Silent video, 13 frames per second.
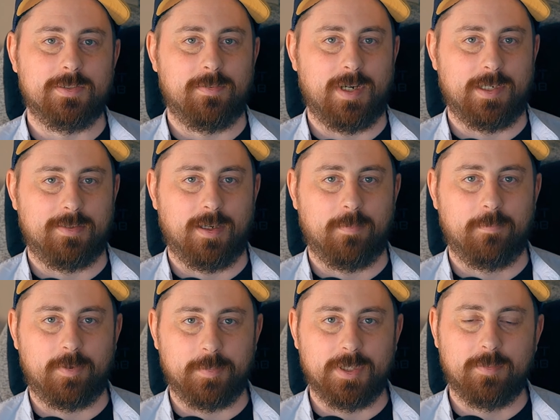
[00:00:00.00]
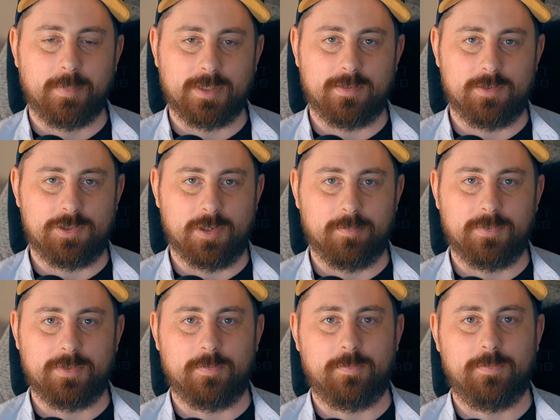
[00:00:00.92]
the right time for me to make the
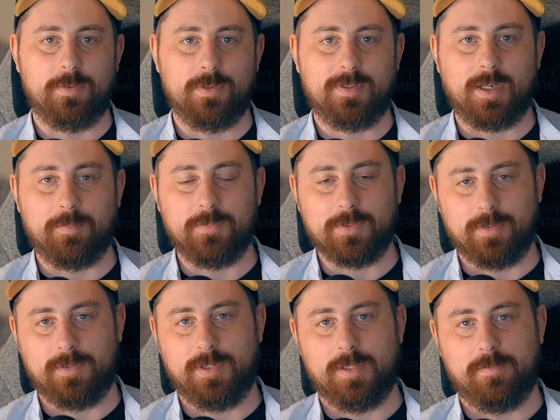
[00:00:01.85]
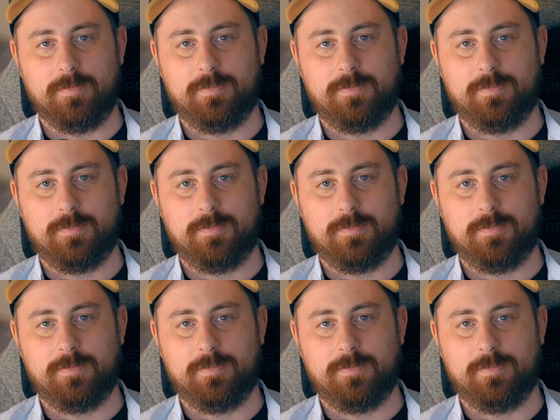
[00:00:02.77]
jump to full-time solo dev.